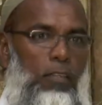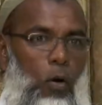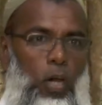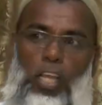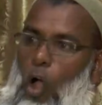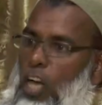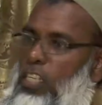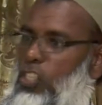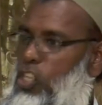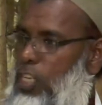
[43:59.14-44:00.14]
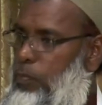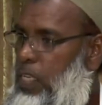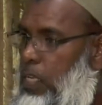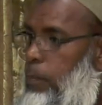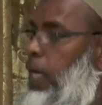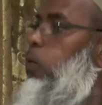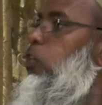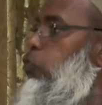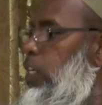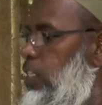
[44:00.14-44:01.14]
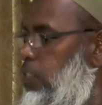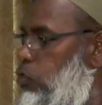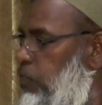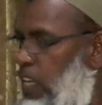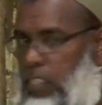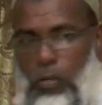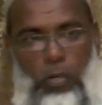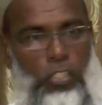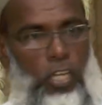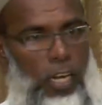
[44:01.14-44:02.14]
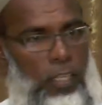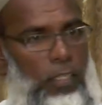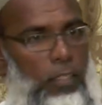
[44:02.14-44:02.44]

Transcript: Only God could judge me. And they will throw your tail so fast in jail.